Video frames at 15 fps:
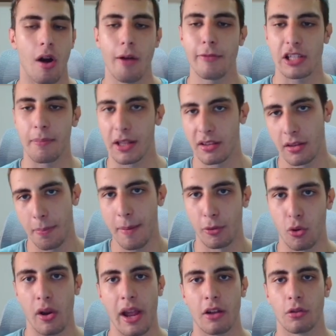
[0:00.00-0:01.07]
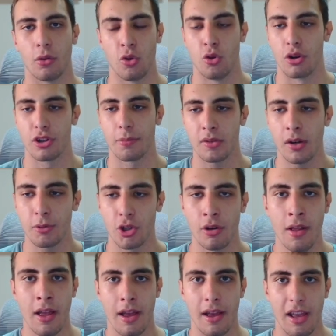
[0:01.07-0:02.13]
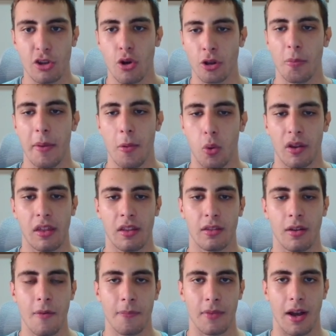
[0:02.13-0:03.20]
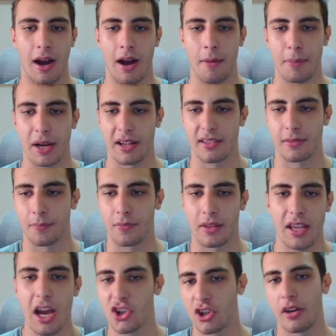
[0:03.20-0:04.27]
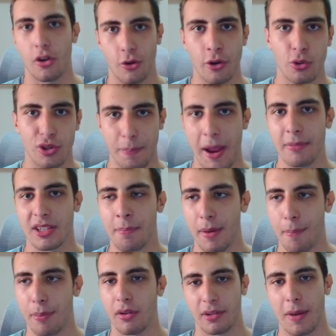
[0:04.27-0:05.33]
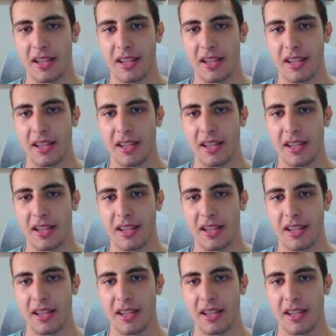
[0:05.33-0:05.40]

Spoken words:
churn, obviously, but the people who get on your subscription is going to be worth it because, yeah, sure, you're going to spam some people.